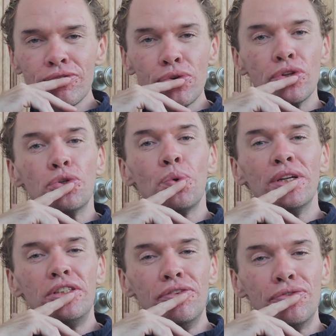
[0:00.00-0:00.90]
for the
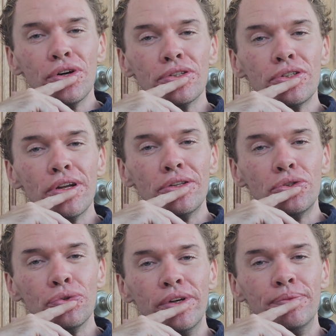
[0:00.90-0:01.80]
21st
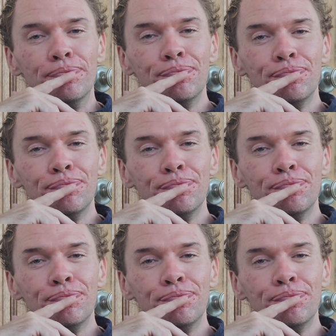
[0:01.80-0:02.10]
century.